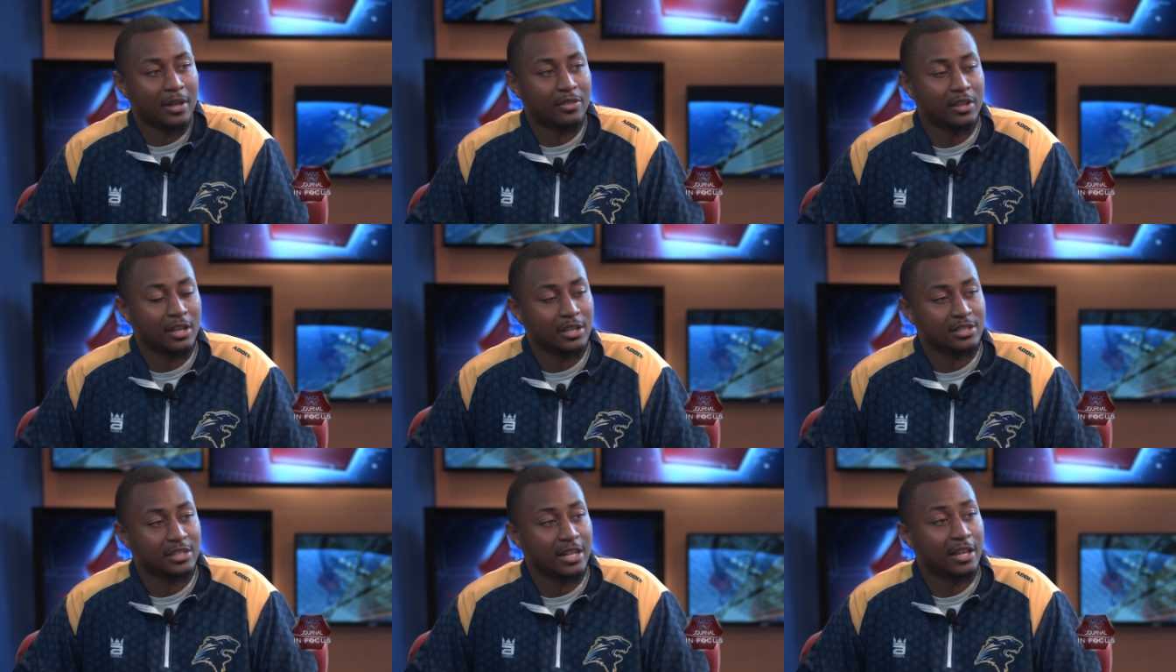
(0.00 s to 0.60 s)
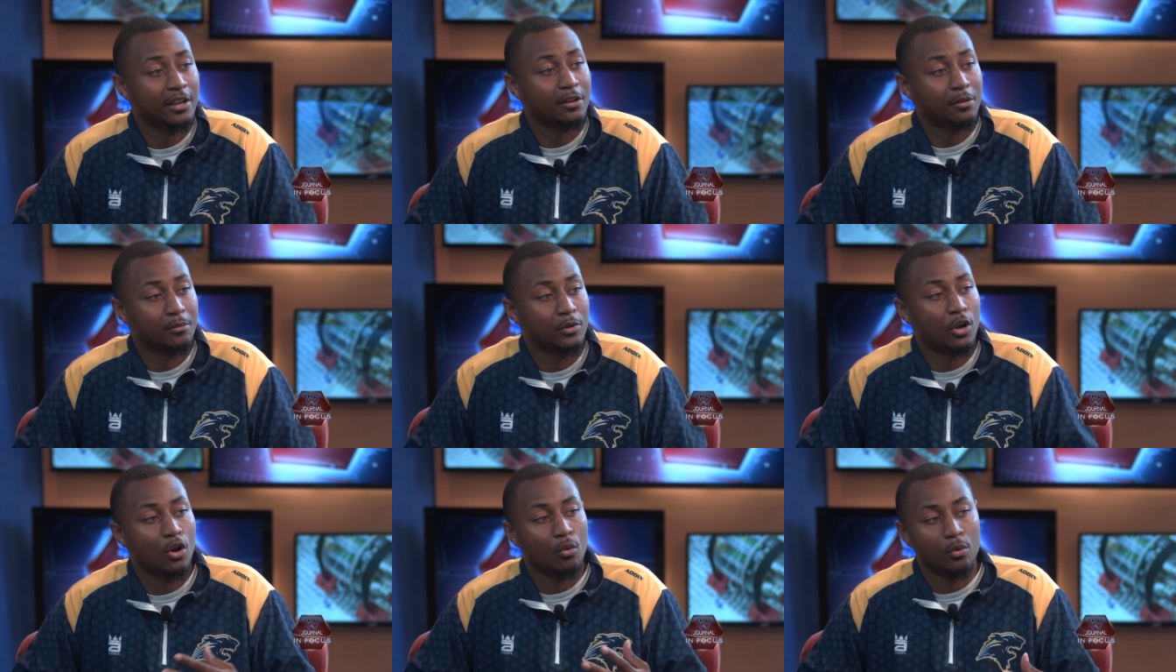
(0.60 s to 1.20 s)
think it's letting them
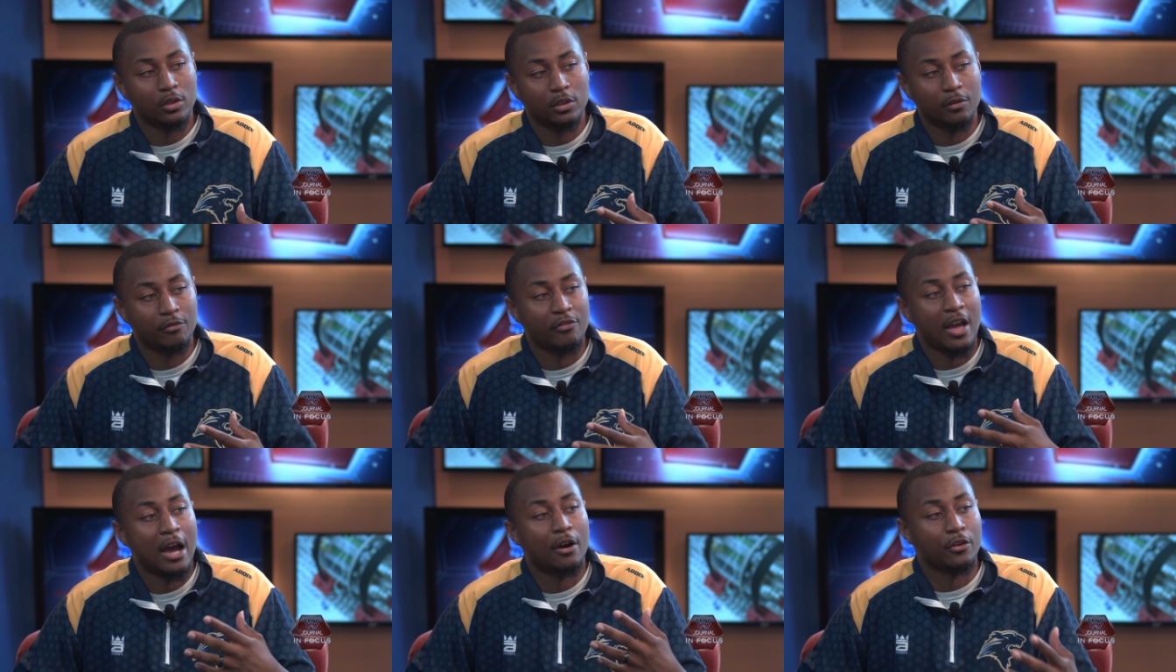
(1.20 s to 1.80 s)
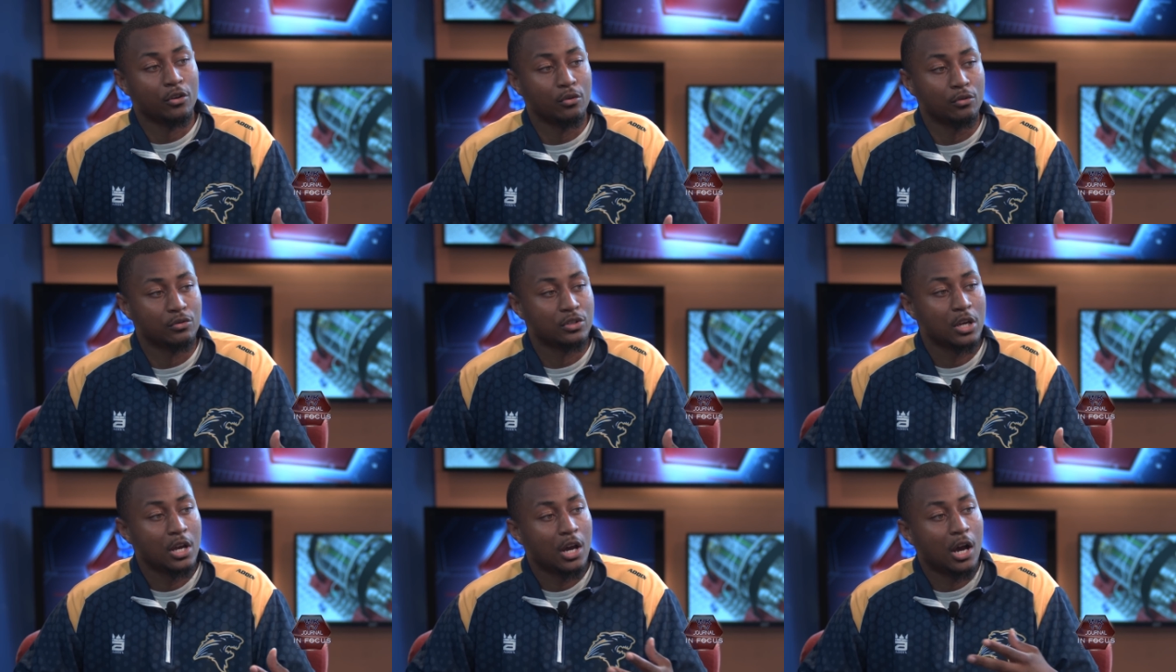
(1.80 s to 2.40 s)
know what the values
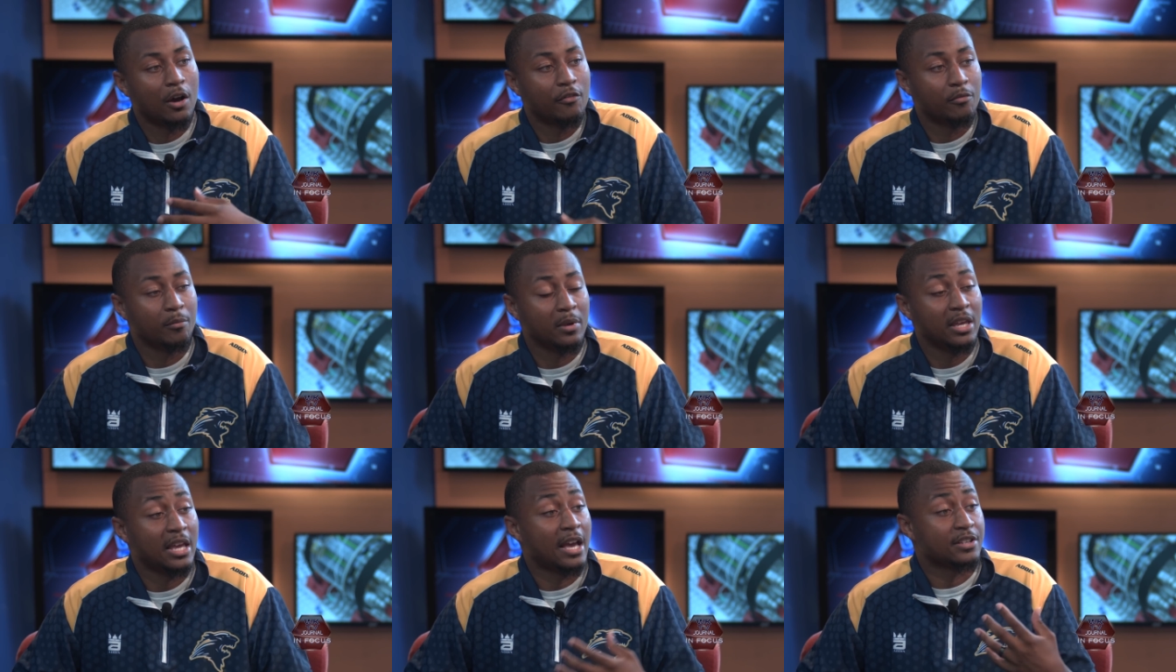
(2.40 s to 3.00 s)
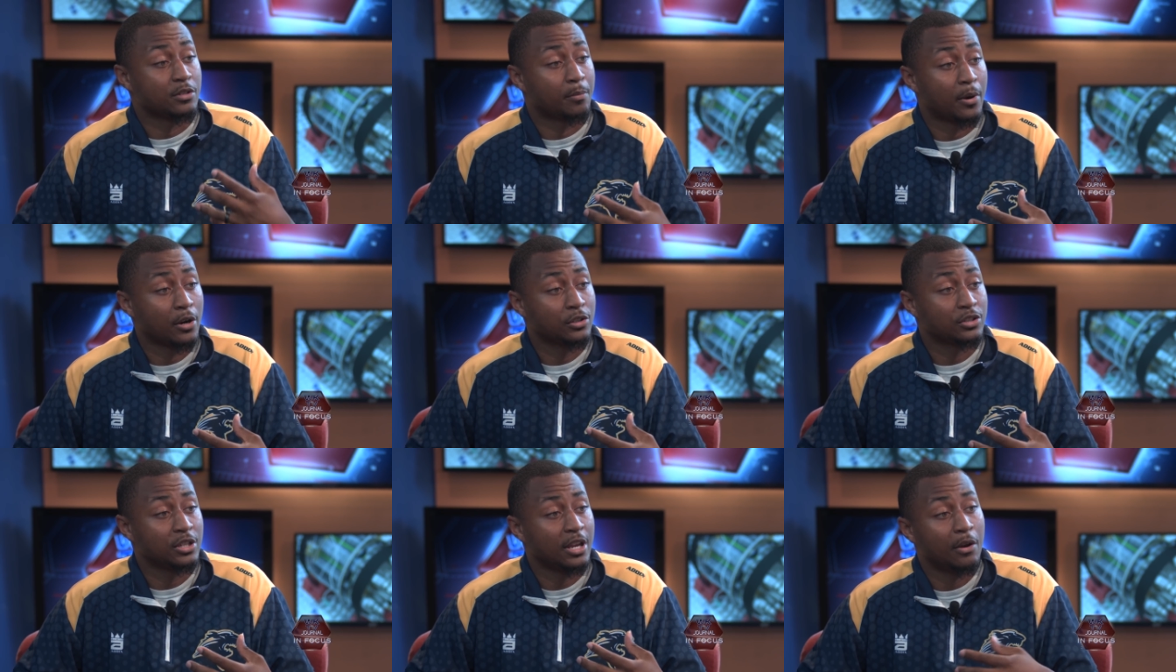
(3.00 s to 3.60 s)
of me as a
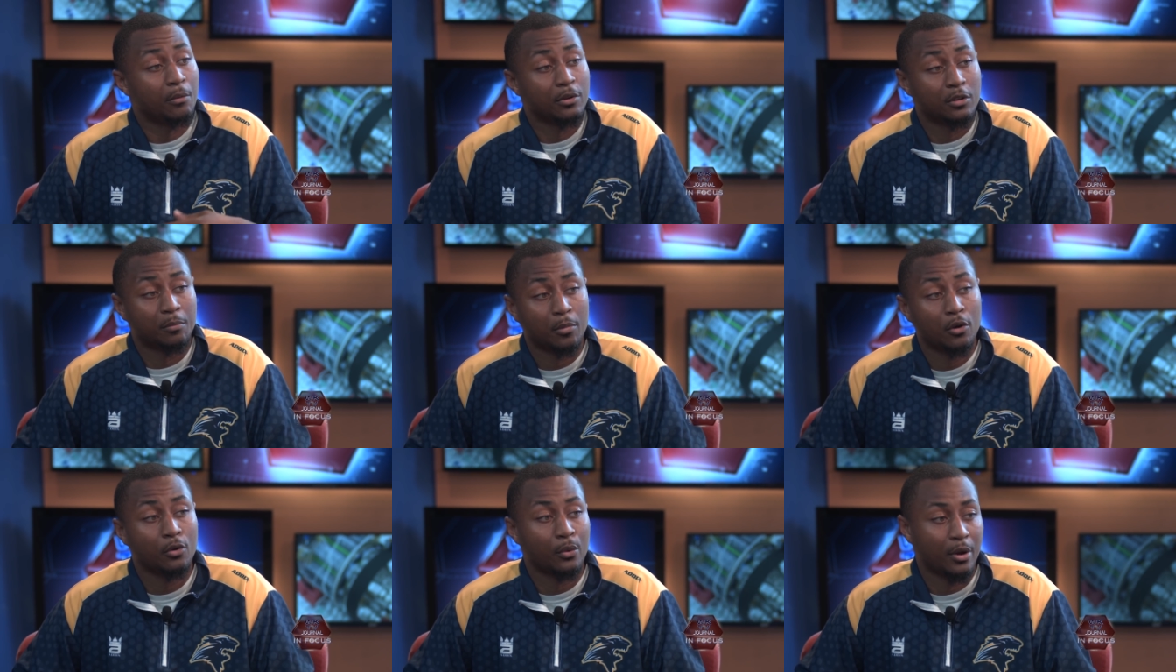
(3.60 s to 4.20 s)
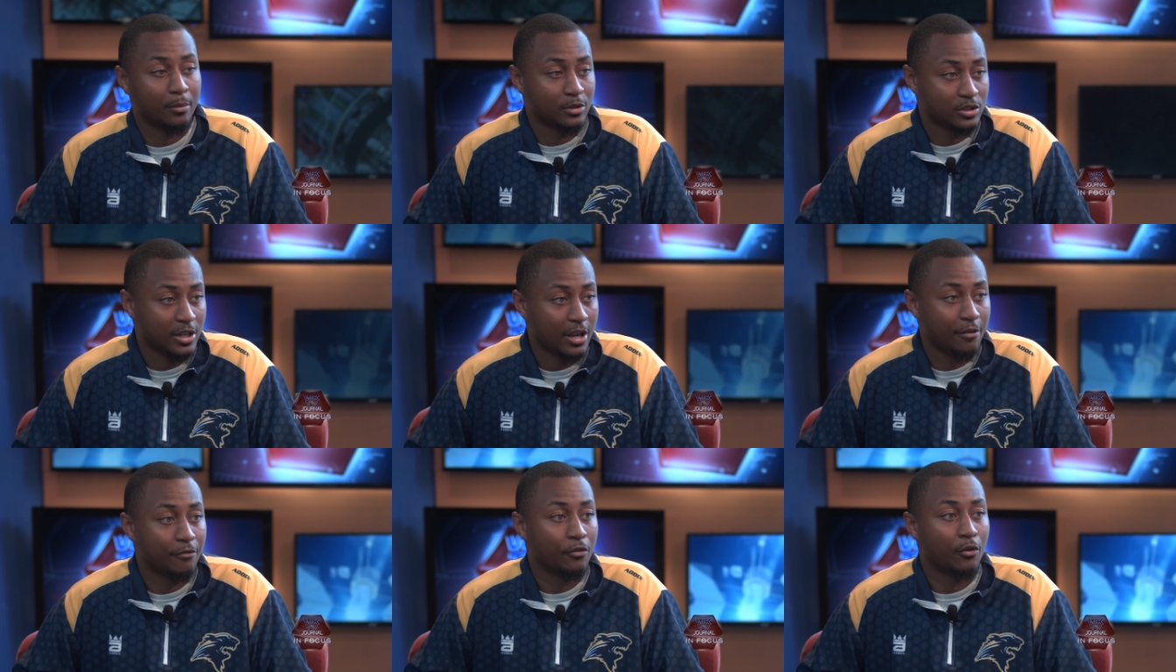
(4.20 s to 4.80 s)
person and what the program will
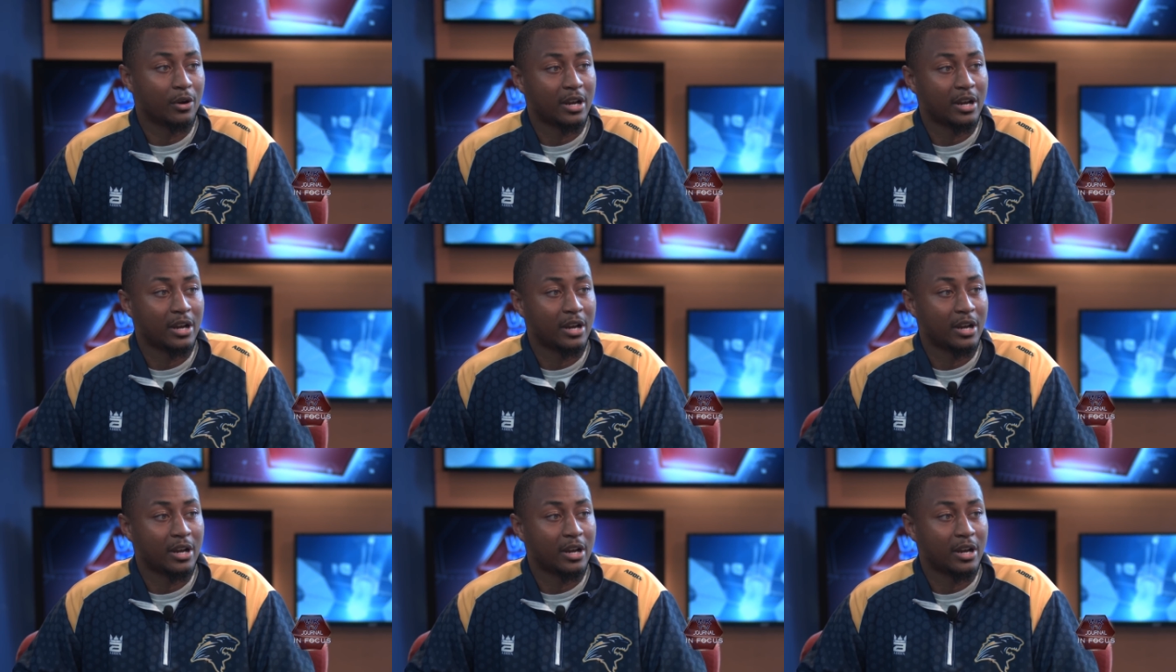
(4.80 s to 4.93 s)
stand for.